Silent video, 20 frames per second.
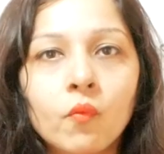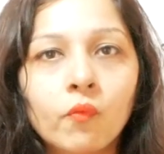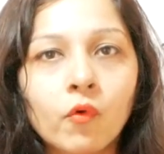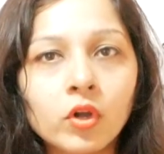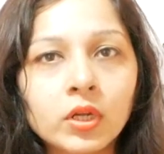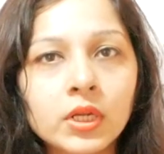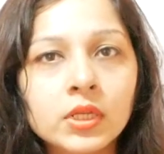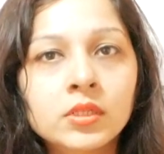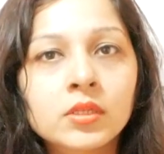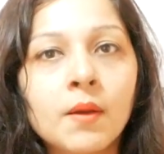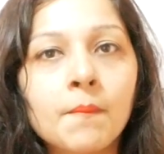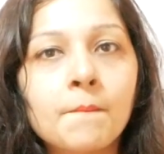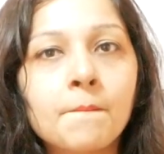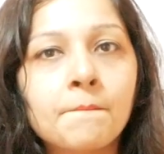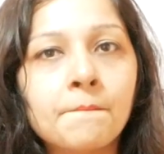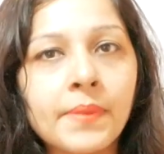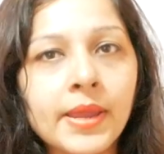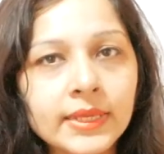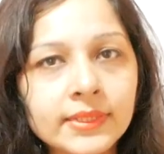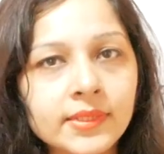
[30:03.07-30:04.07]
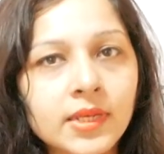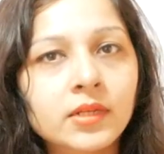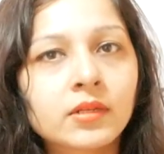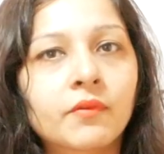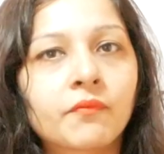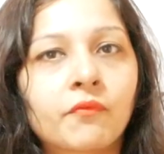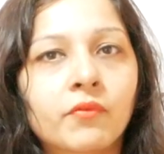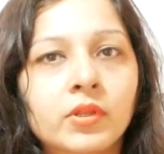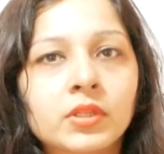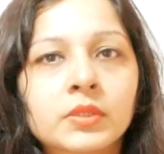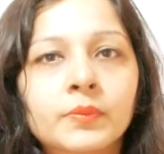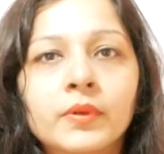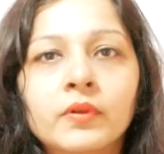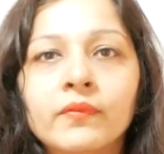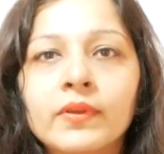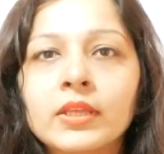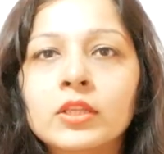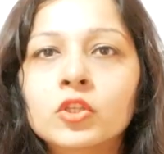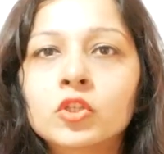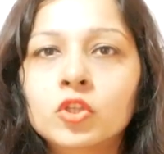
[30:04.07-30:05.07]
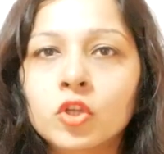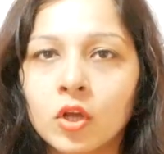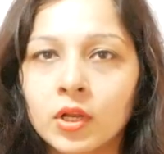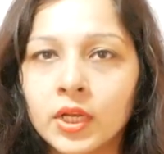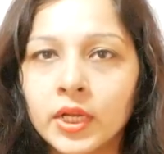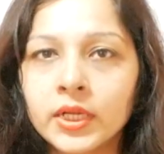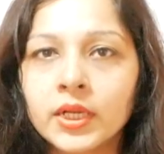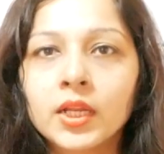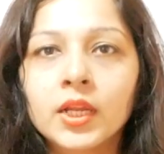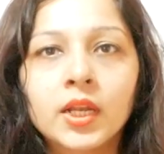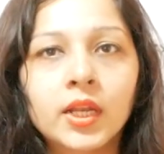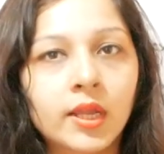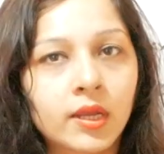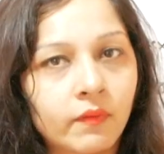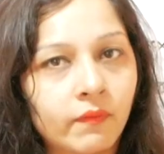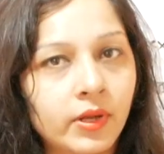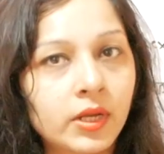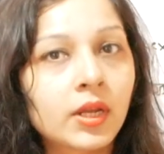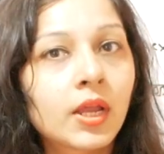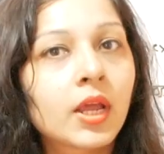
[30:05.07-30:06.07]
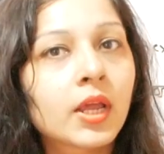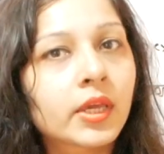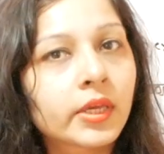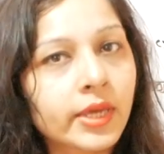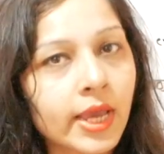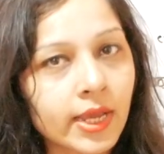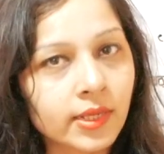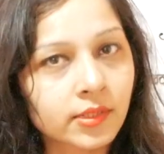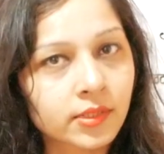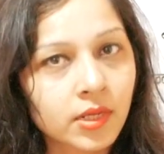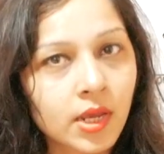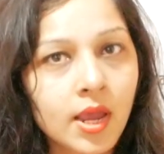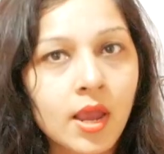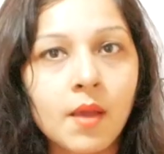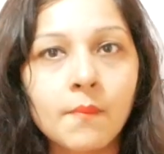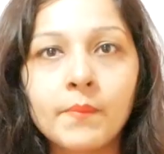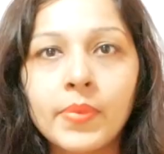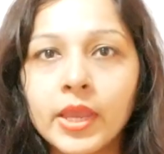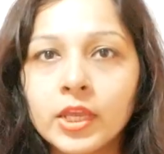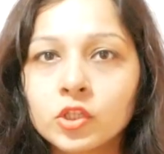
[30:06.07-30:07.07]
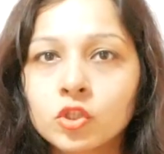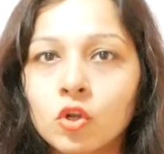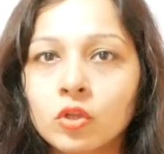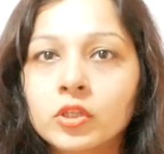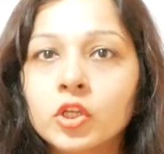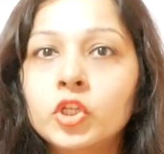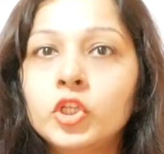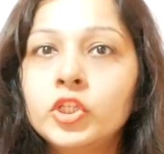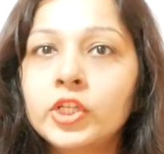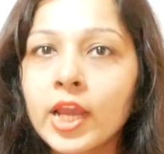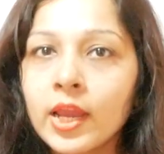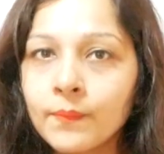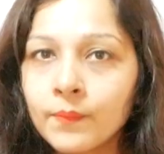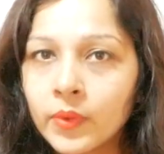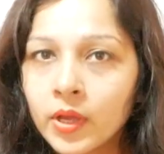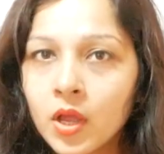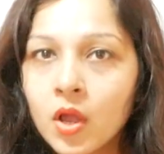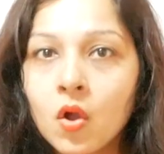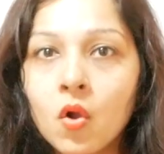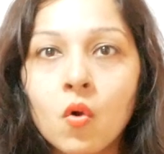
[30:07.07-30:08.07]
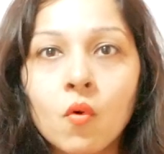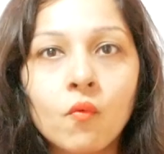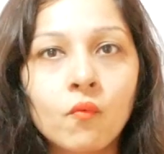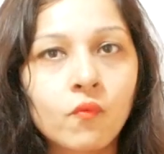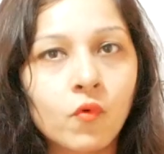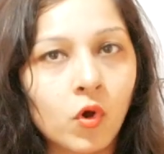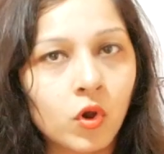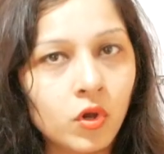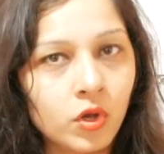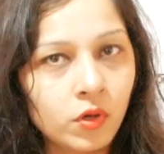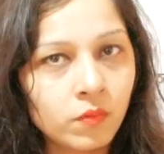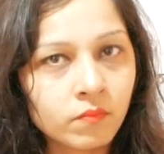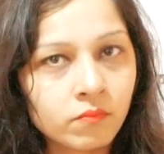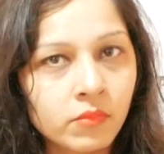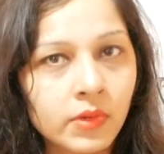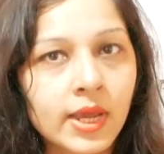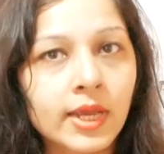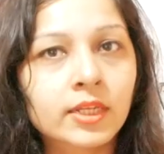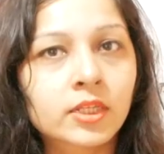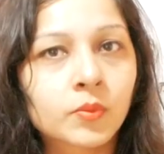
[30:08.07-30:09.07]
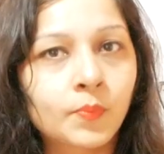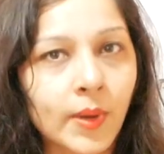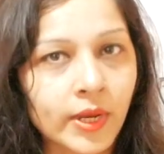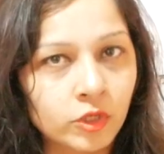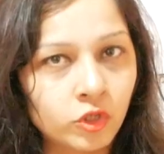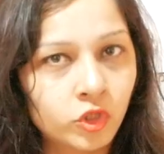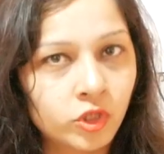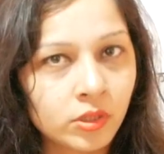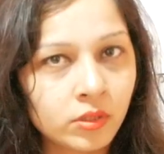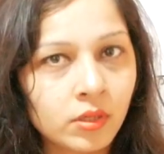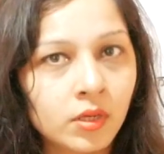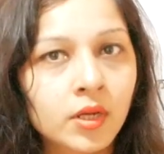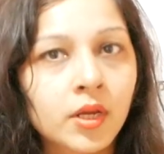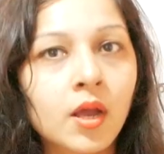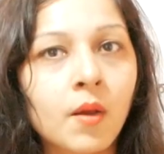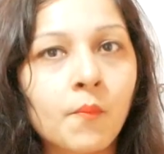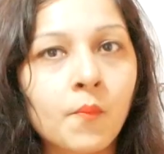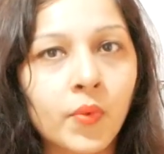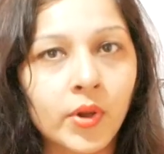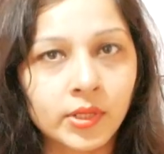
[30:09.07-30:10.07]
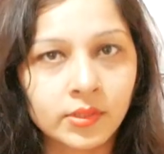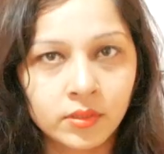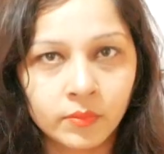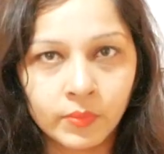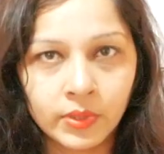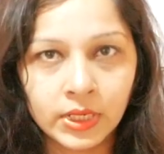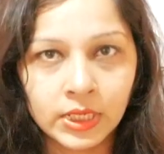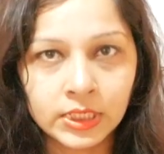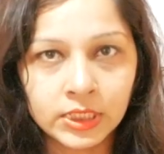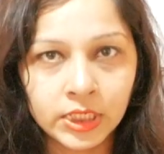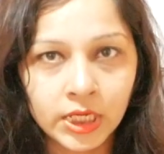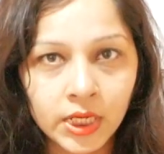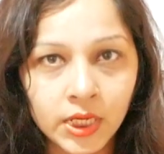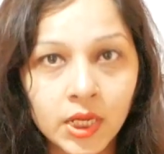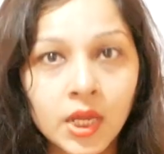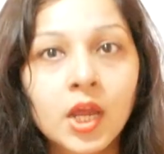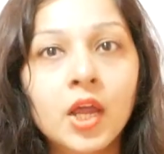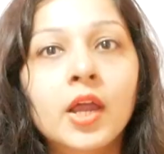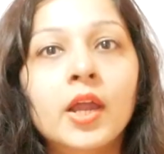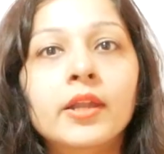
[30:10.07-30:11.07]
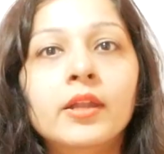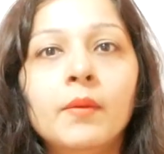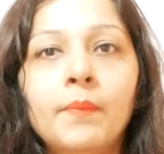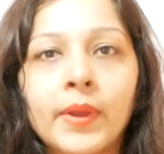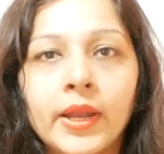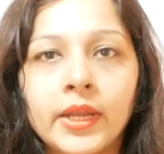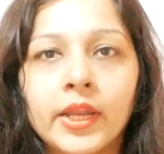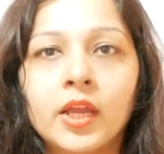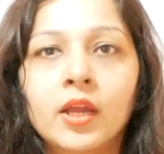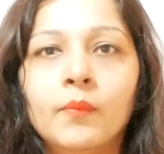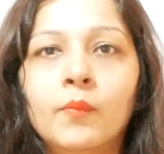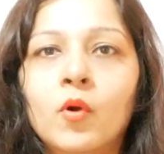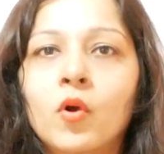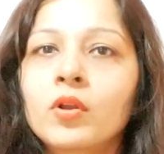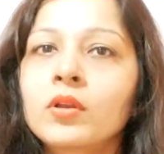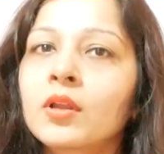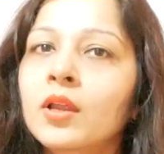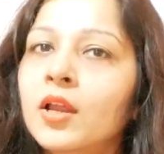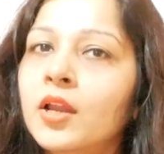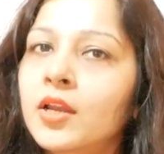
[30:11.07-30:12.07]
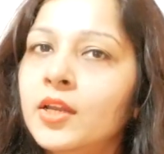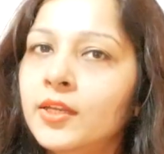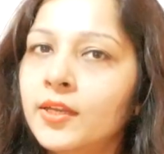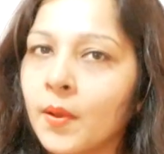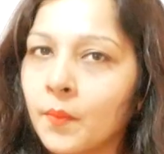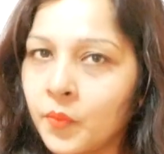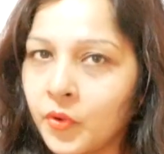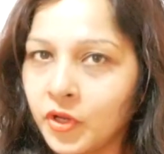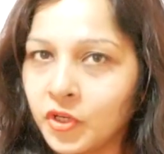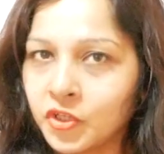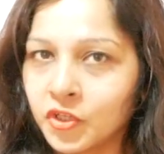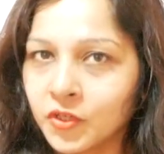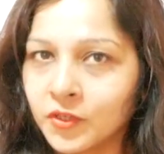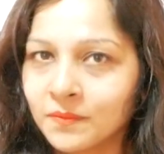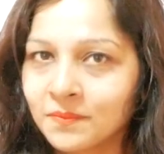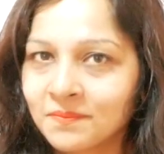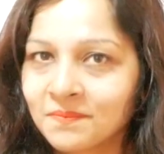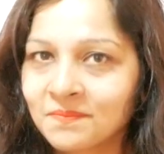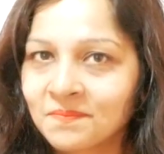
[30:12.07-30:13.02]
What is the basic difference between solid, liquid, gas? Based on the shape, volume, expansion, compressibility, depending upon temperature.